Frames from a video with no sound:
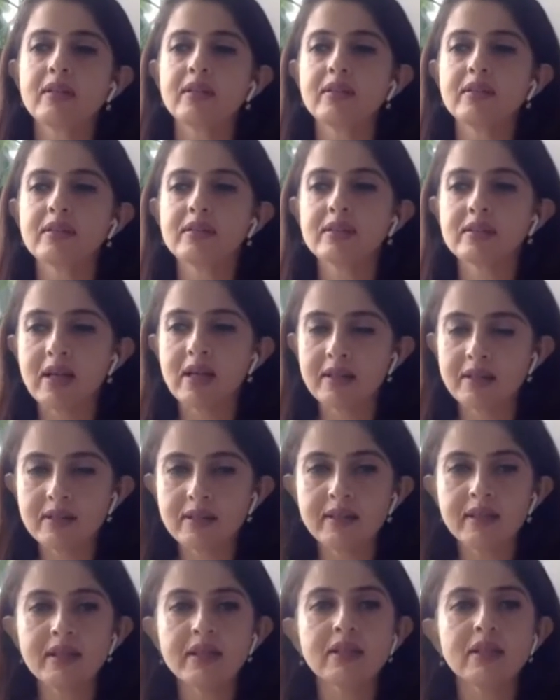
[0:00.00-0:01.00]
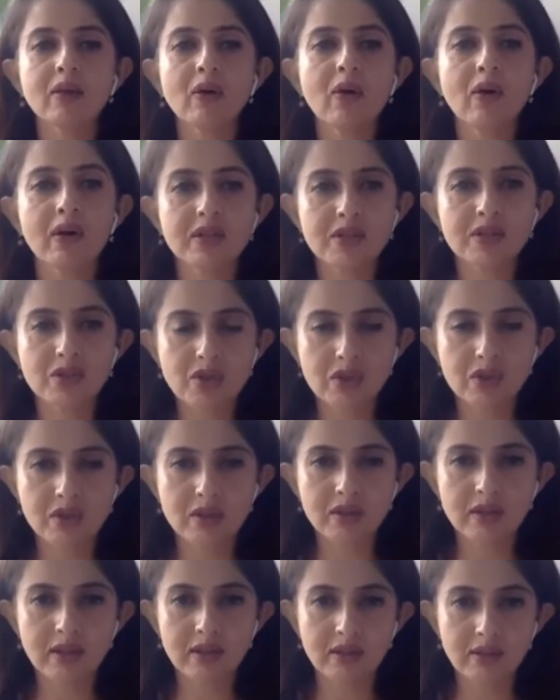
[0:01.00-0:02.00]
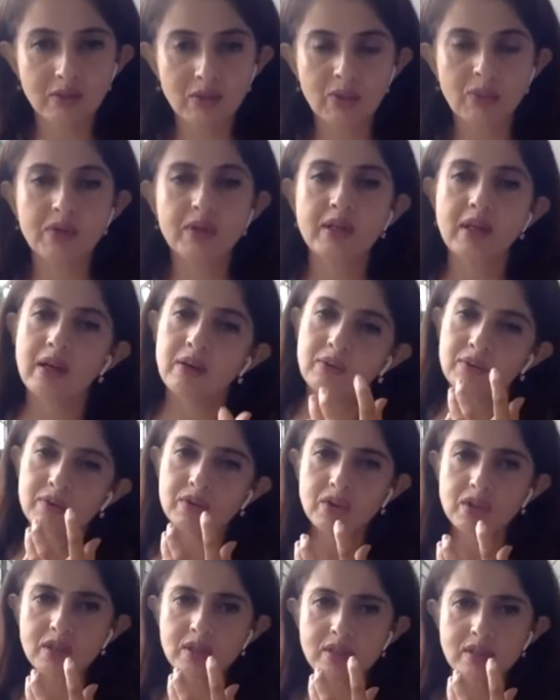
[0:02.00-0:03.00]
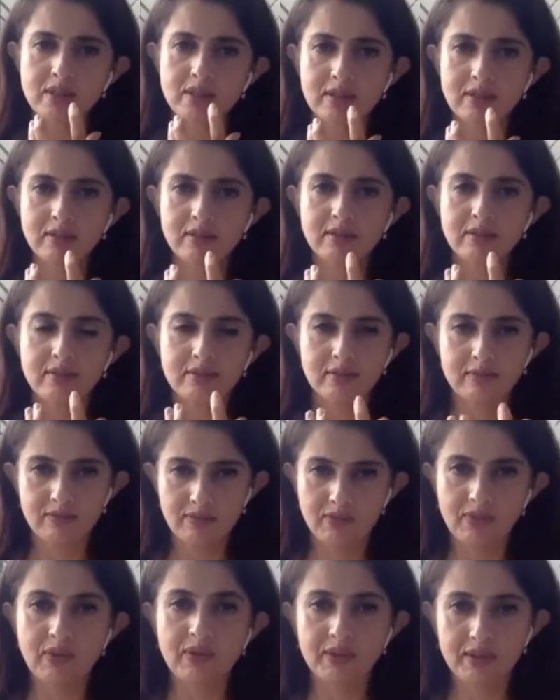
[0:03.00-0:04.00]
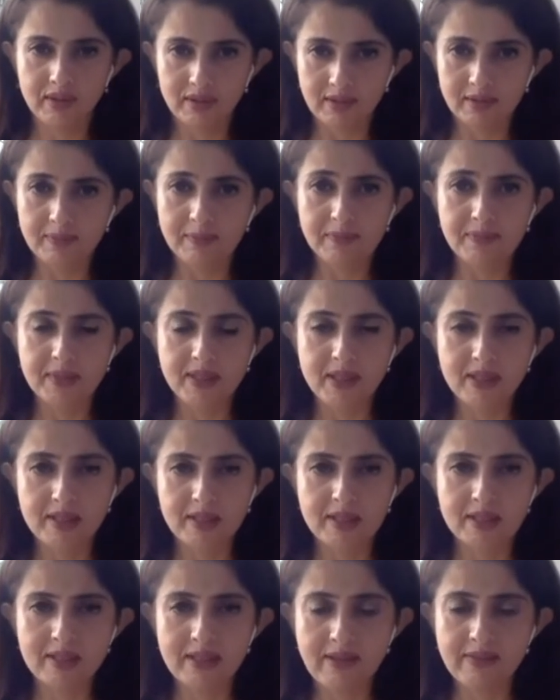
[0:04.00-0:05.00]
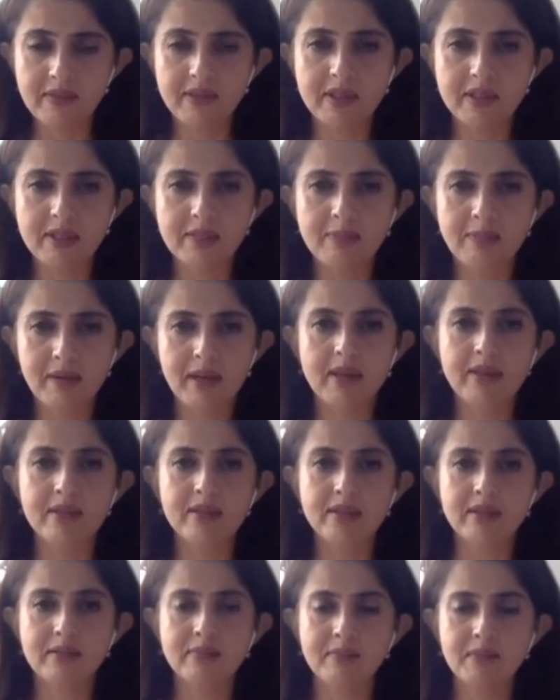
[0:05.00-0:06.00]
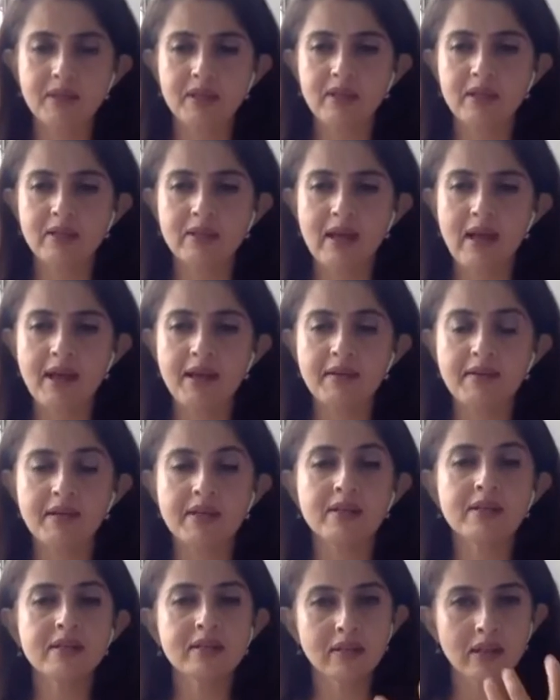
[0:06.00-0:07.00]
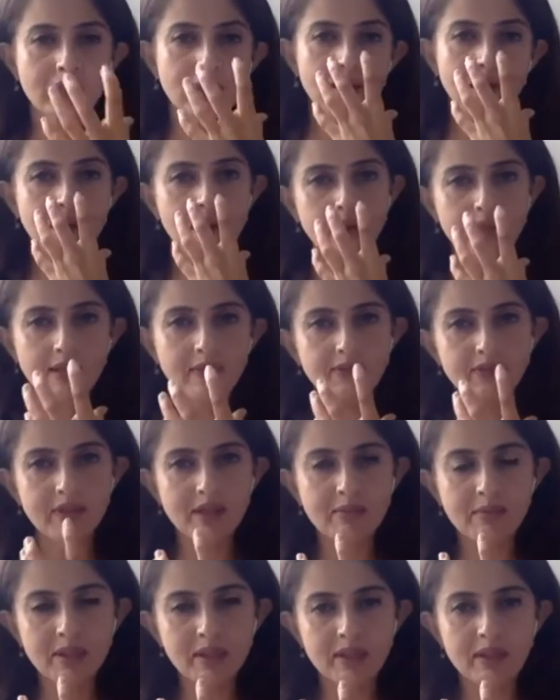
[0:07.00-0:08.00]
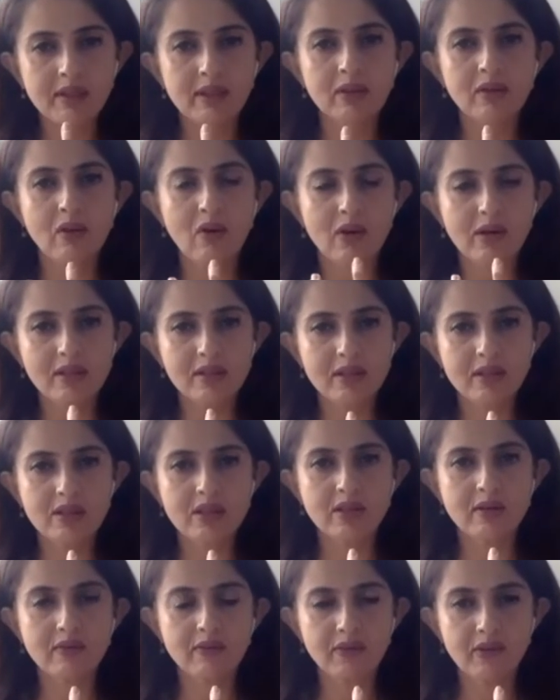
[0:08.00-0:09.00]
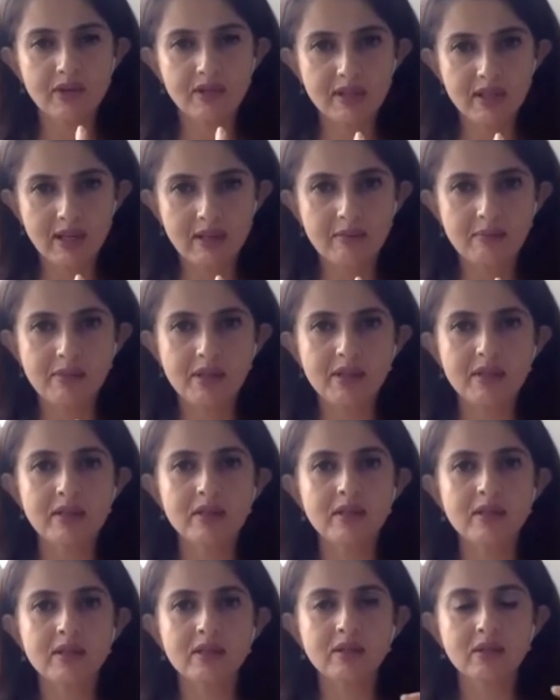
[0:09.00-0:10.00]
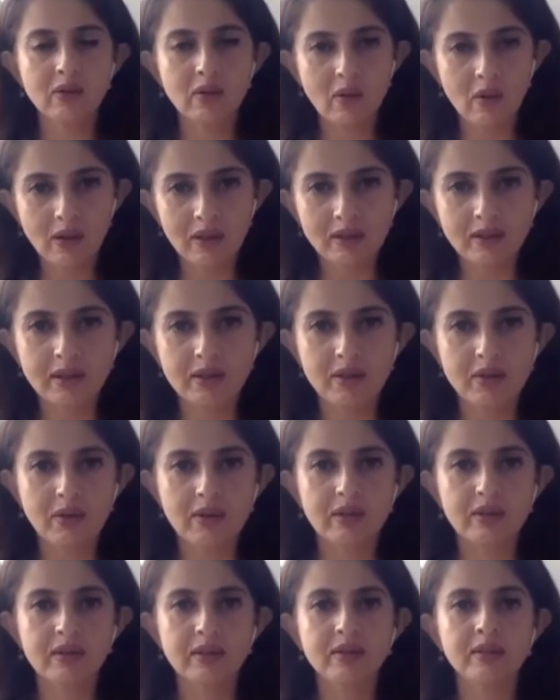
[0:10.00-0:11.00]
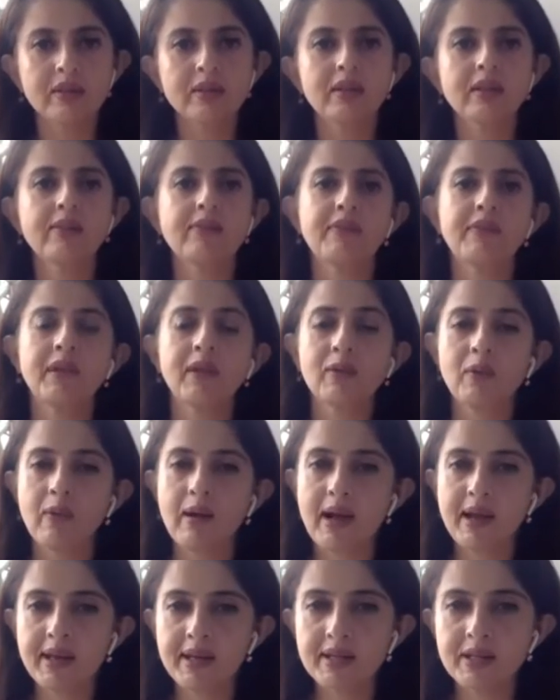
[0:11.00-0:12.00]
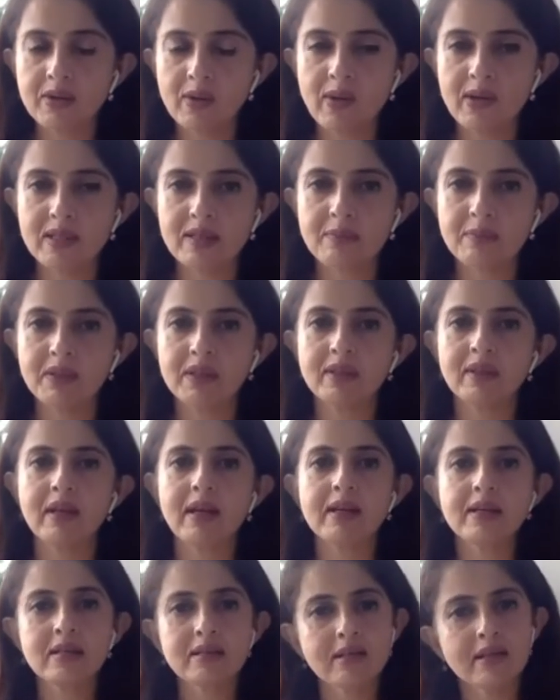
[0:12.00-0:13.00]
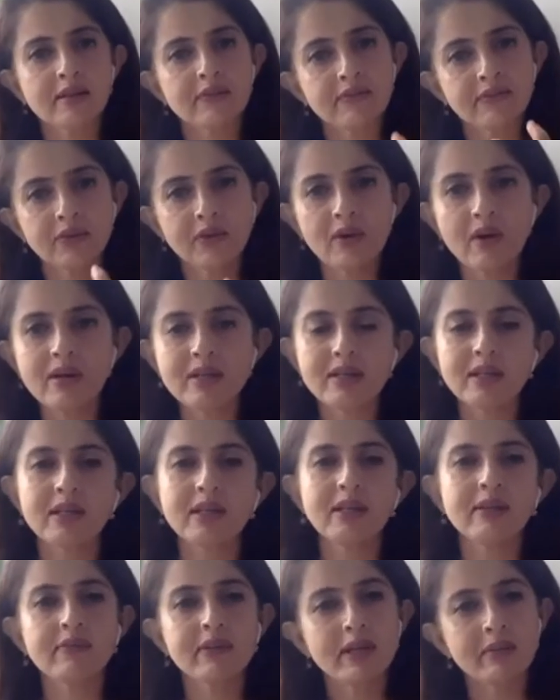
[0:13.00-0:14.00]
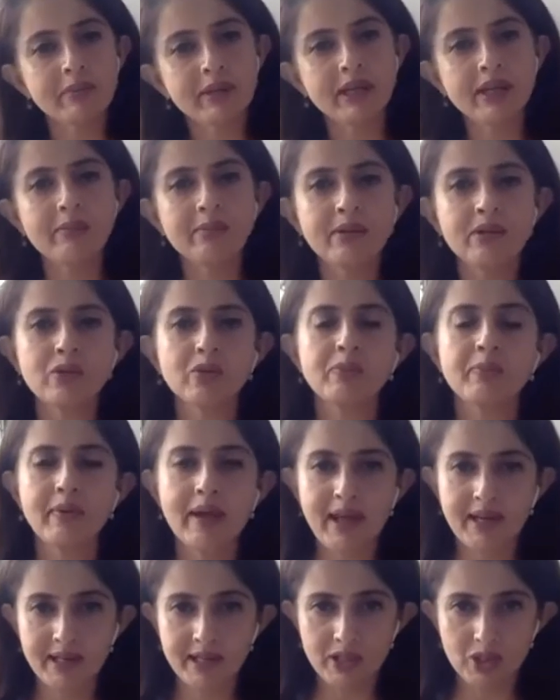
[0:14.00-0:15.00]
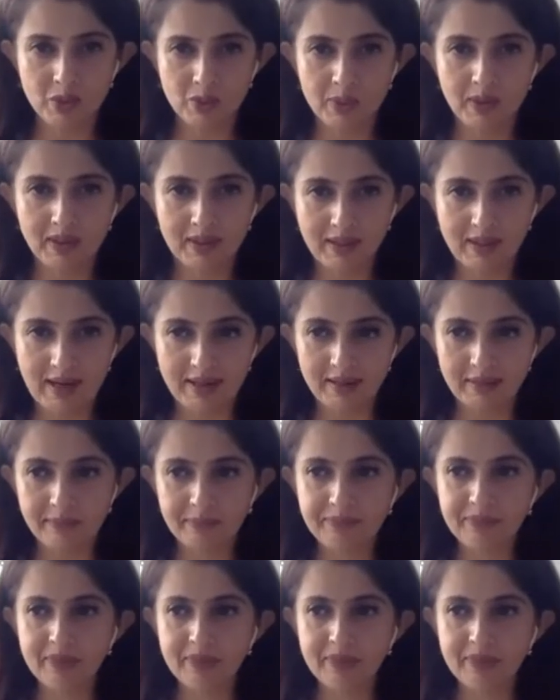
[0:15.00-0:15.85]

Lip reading: suddenly the oxygen can go down, just for the 70 plus high risk, give them a little oxygen for 10 minutes. Call the doctor. If required, hospitalize. If not, he will be able to manage with that.